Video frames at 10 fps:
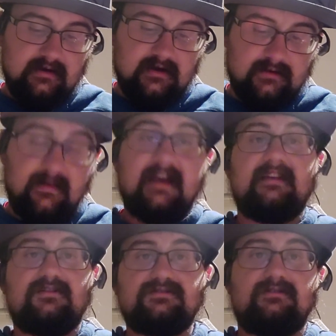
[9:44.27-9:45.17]
I
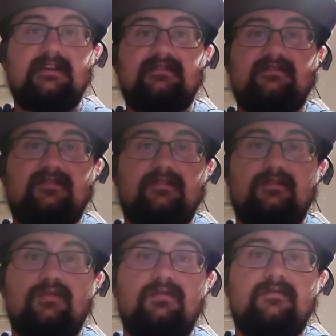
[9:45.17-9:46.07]
can also get it to turn
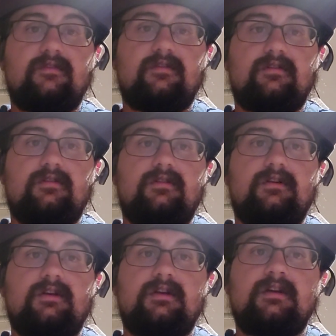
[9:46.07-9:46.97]
over.